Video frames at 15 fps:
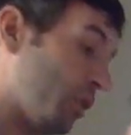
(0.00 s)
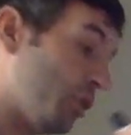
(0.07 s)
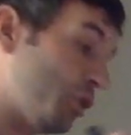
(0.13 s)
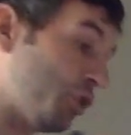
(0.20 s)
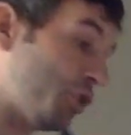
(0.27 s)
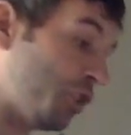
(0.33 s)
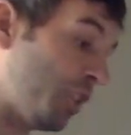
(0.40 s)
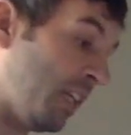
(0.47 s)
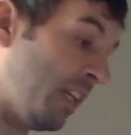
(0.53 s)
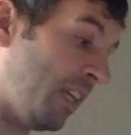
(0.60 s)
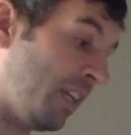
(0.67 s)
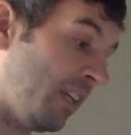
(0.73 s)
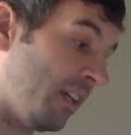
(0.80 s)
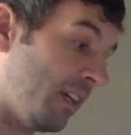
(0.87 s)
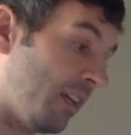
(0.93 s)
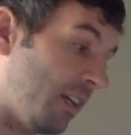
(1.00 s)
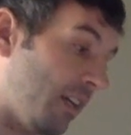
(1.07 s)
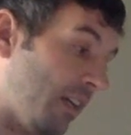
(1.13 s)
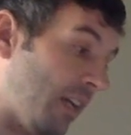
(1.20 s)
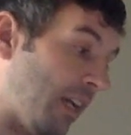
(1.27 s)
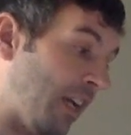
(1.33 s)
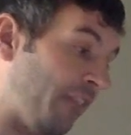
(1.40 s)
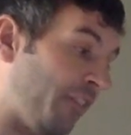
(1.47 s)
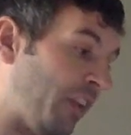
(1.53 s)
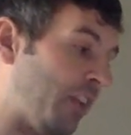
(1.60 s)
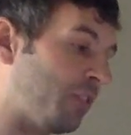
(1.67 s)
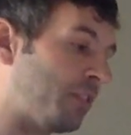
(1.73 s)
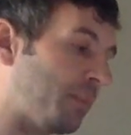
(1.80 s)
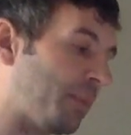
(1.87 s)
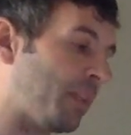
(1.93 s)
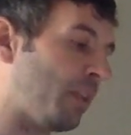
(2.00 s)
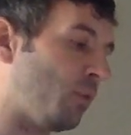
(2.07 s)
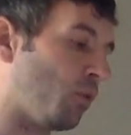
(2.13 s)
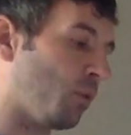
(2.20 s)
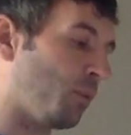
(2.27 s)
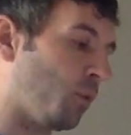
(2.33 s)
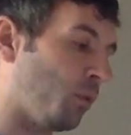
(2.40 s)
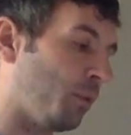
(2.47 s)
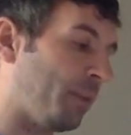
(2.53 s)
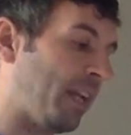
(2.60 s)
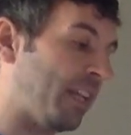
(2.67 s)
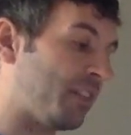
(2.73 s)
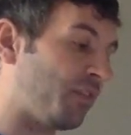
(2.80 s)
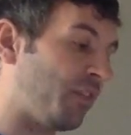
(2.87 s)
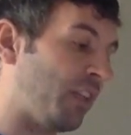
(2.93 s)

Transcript: She, a phenotypically normal woman has